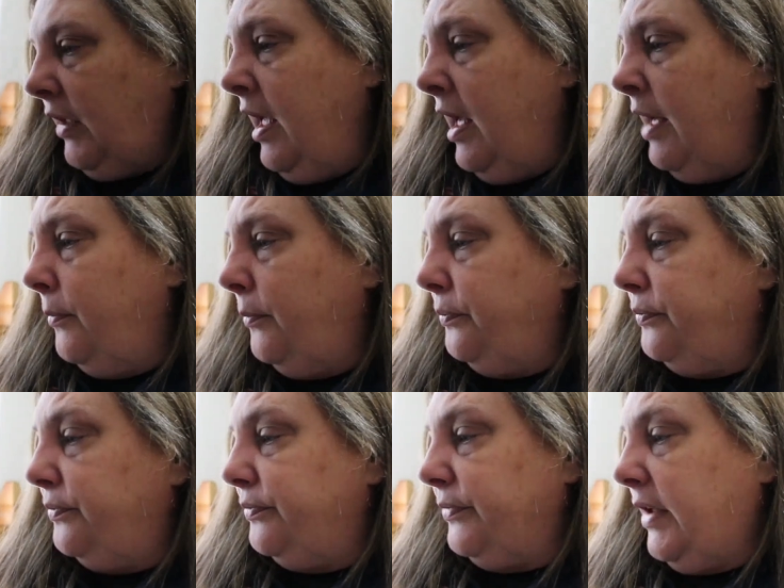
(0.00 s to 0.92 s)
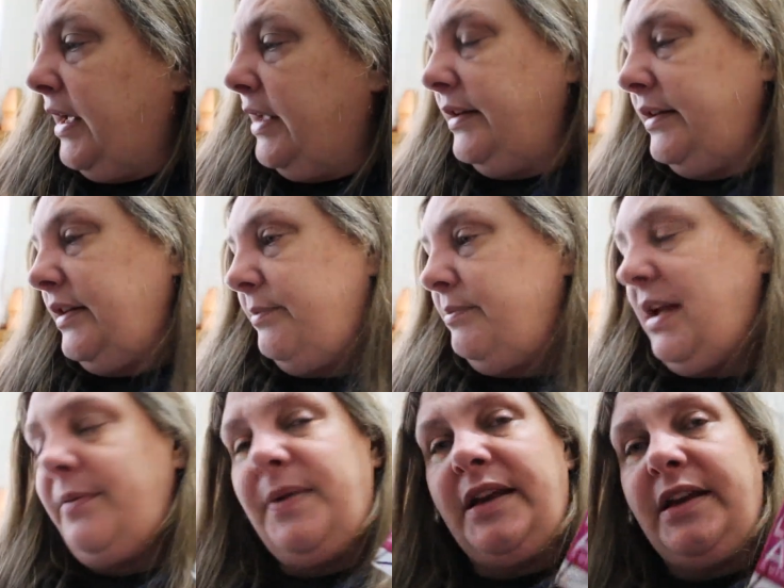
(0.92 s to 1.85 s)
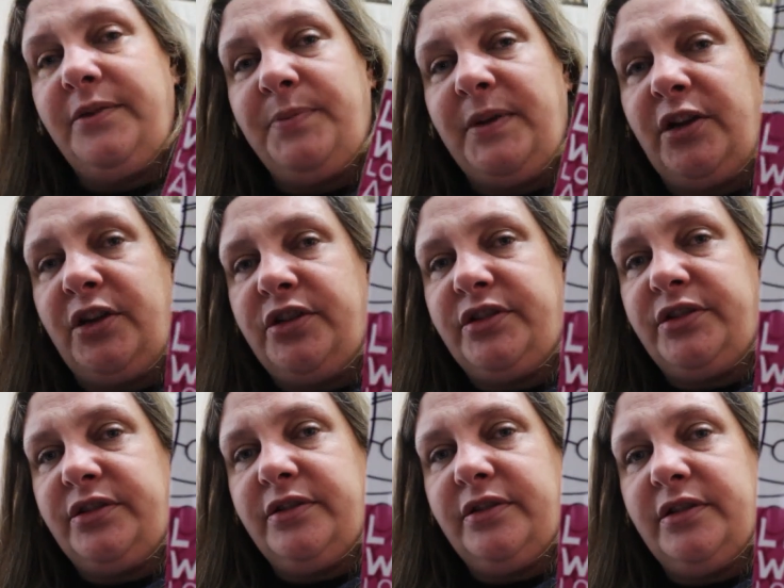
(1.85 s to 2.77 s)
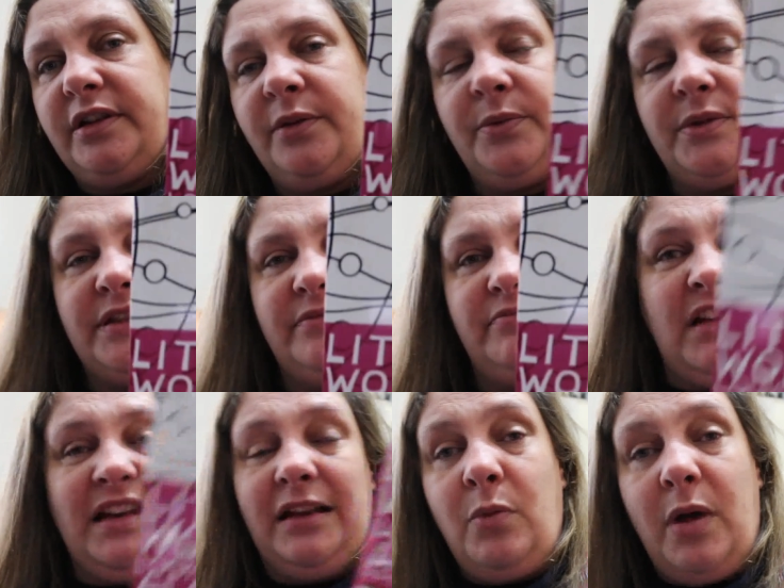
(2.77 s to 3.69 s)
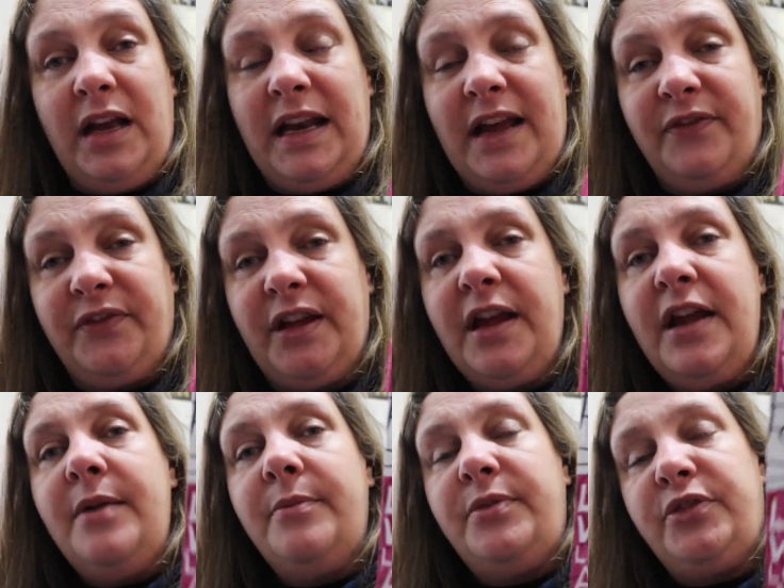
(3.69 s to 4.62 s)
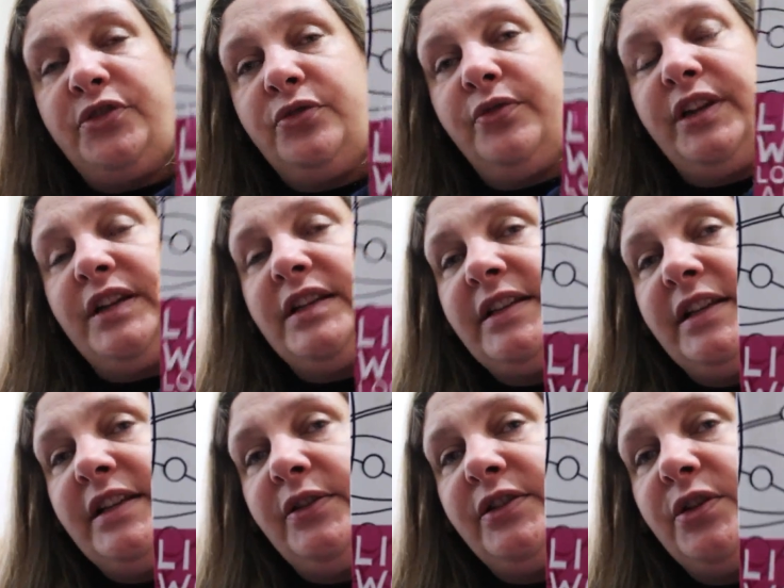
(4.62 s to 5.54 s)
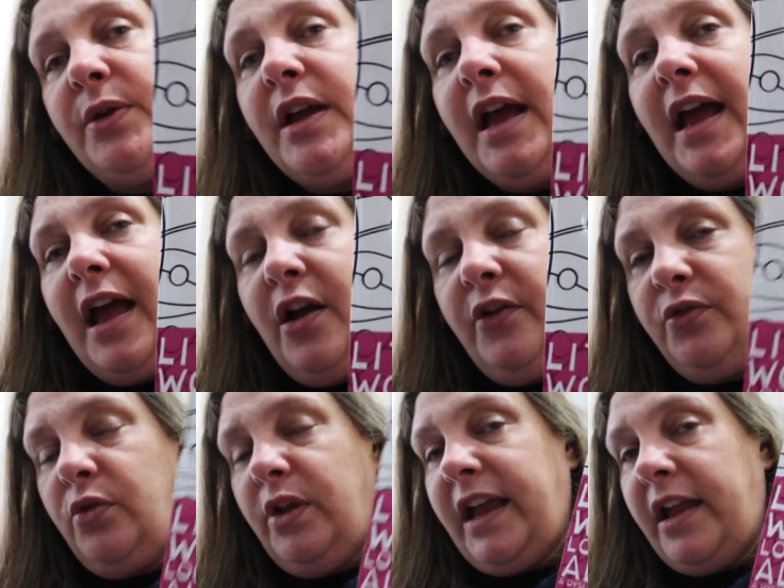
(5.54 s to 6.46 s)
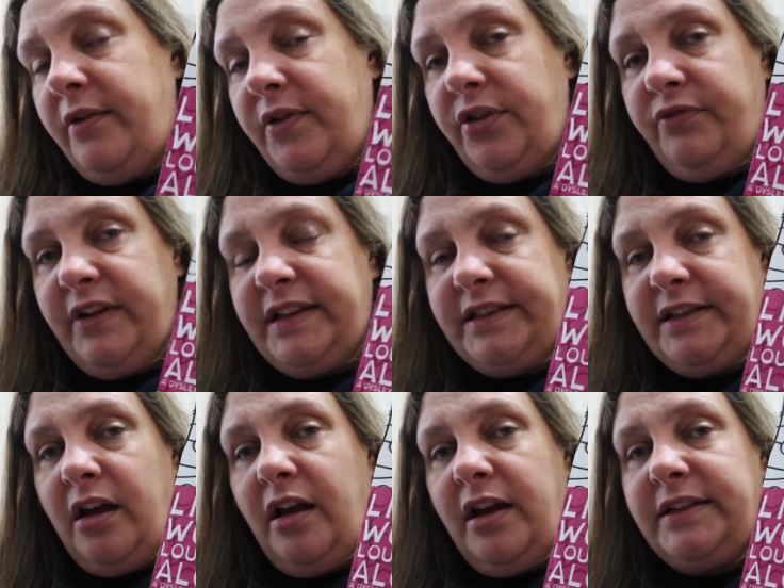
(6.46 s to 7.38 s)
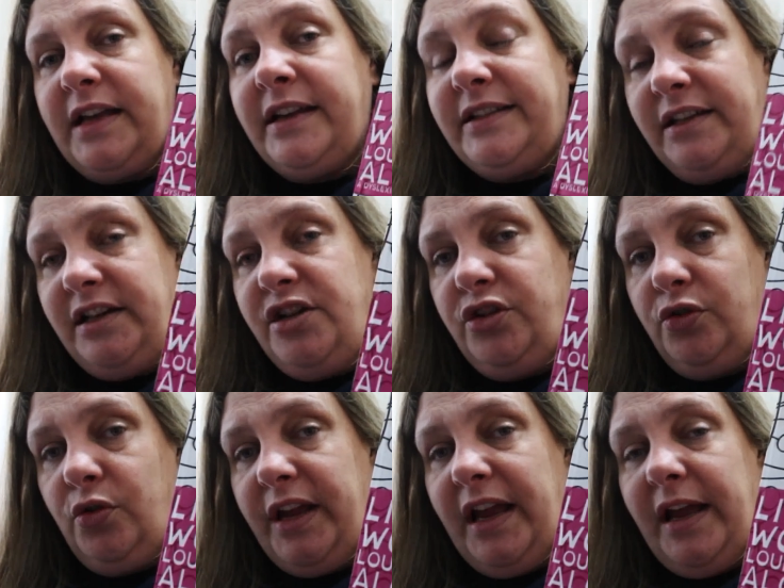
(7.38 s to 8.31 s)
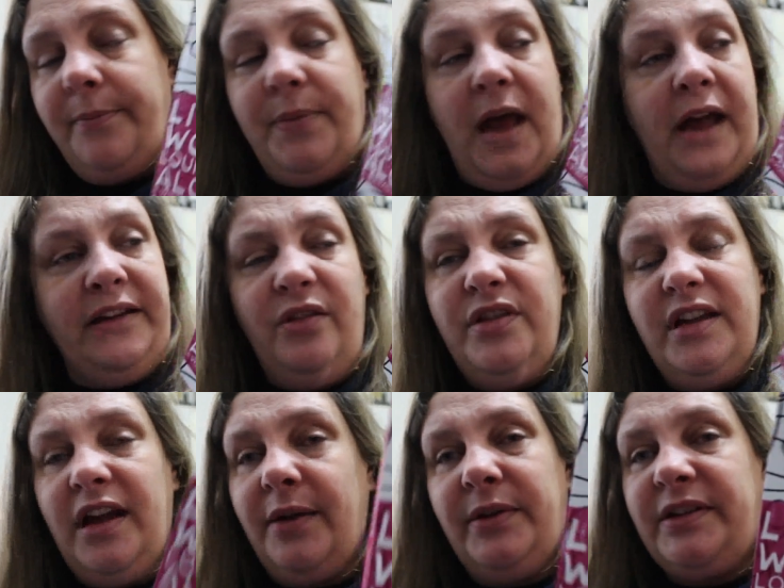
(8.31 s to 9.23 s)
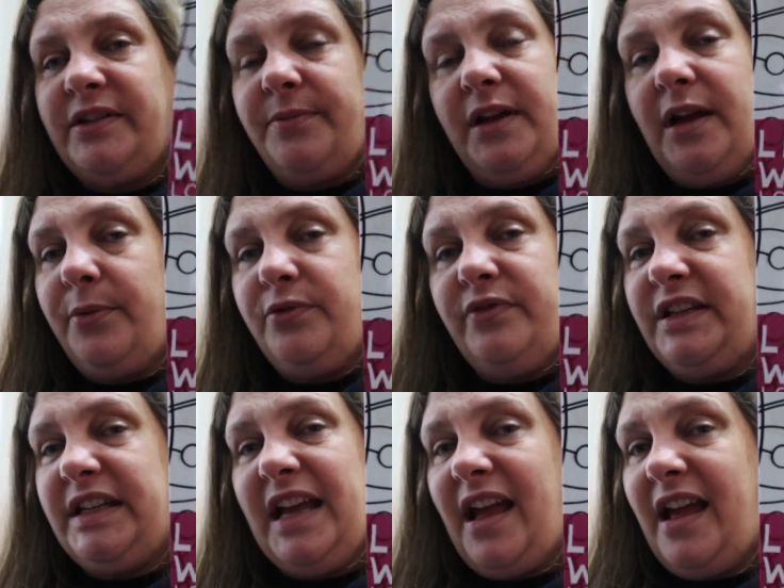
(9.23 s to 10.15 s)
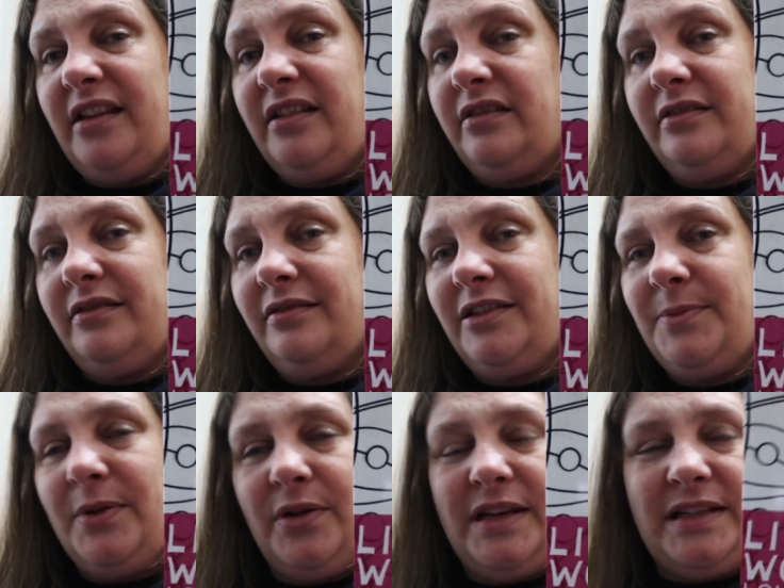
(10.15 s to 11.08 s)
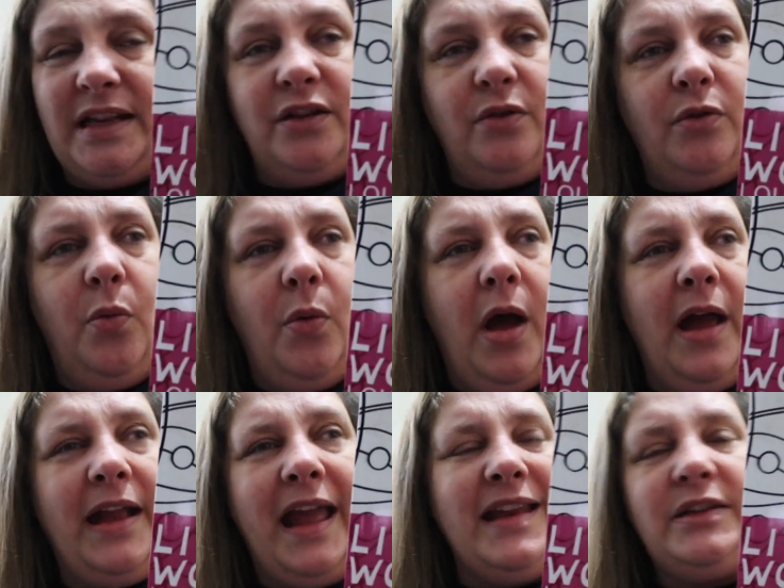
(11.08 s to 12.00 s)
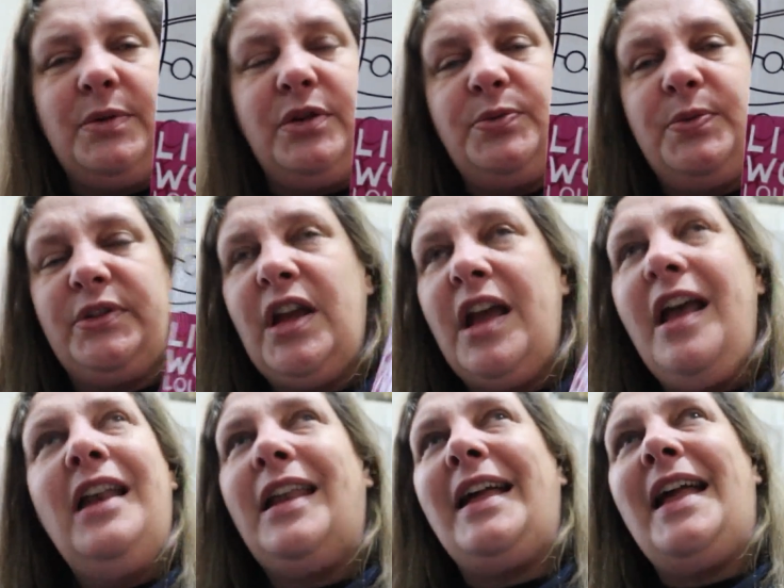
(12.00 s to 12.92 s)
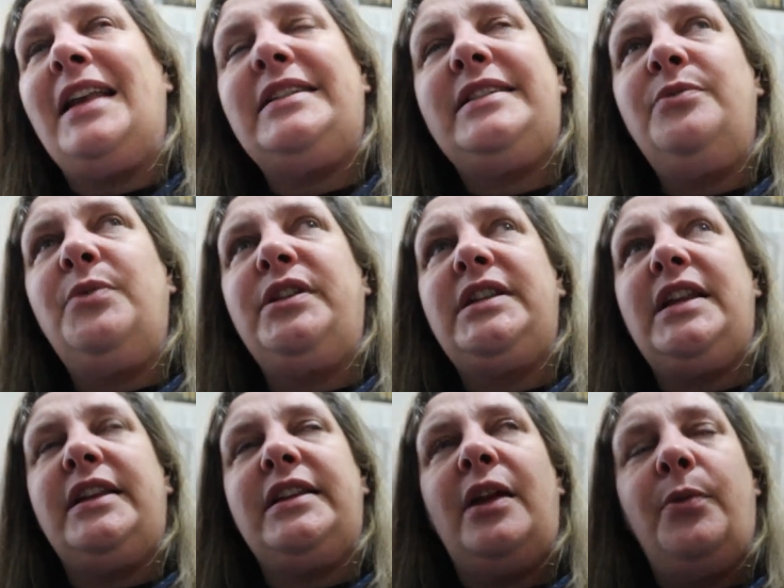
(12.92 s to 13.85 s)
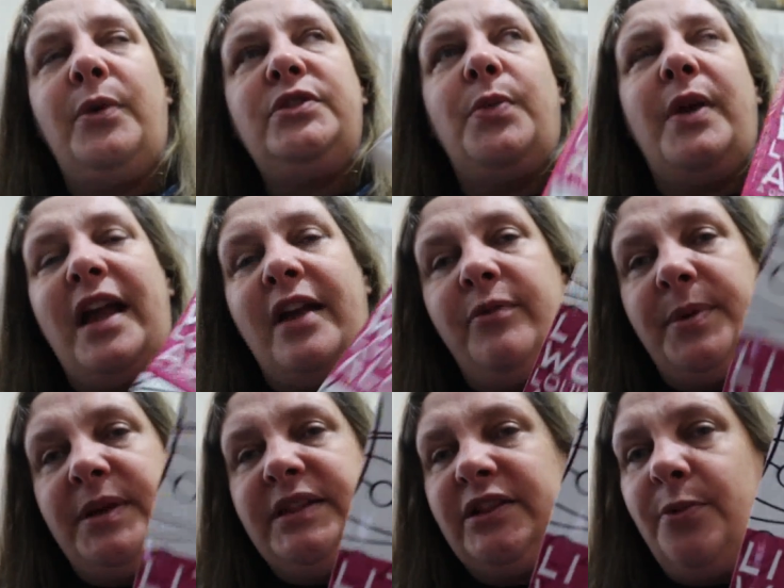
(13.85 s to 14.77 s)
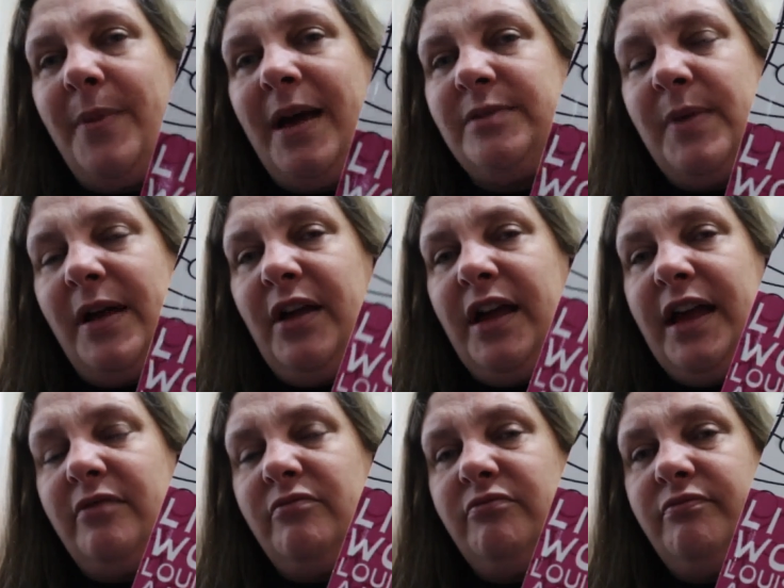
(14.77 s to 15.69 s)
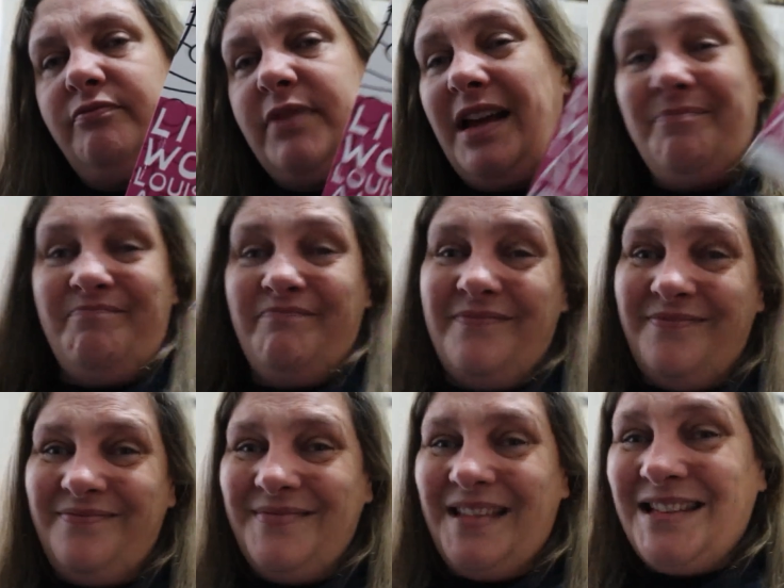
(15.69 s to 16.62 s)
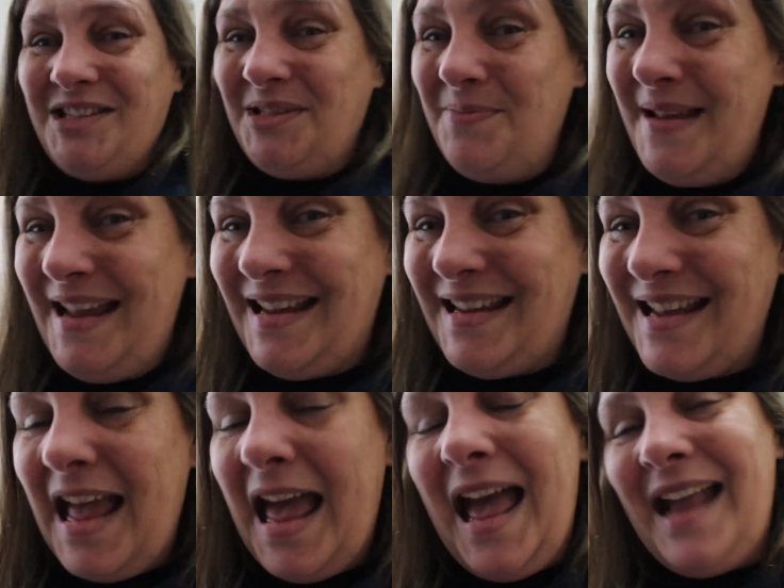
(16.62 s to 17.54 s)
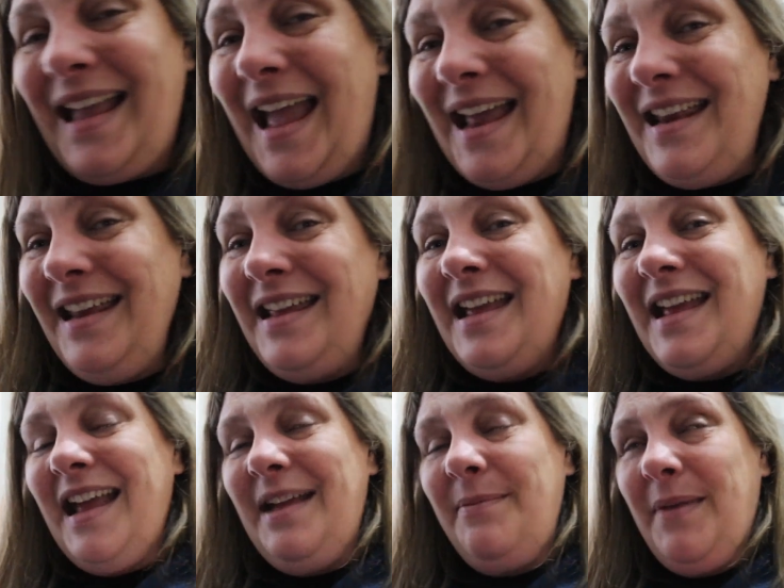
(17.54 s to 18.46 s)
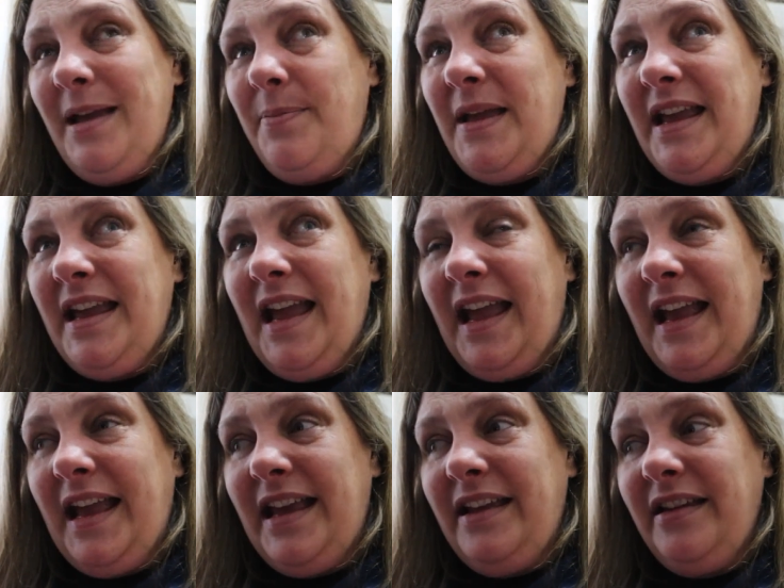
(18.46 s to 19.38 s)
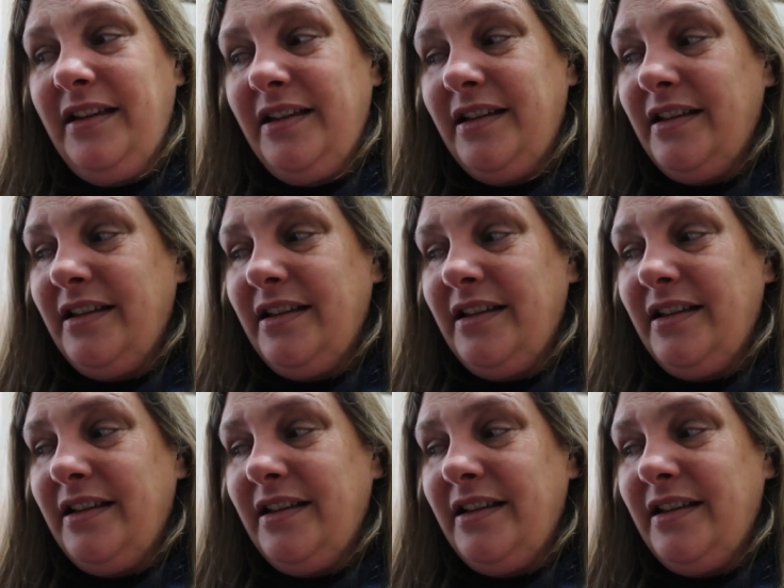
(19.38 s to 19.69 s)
and maybe because it was a little while after, but the story continued. So overall, I gave it 3 stars. I did enjoy it, but I don't think it's something I would read again, to be honest. I don't know. Again, it's one of those books like Alice in Wonderland. I wonder why everybody's so mad about it, but that's just me. Again, it may be a,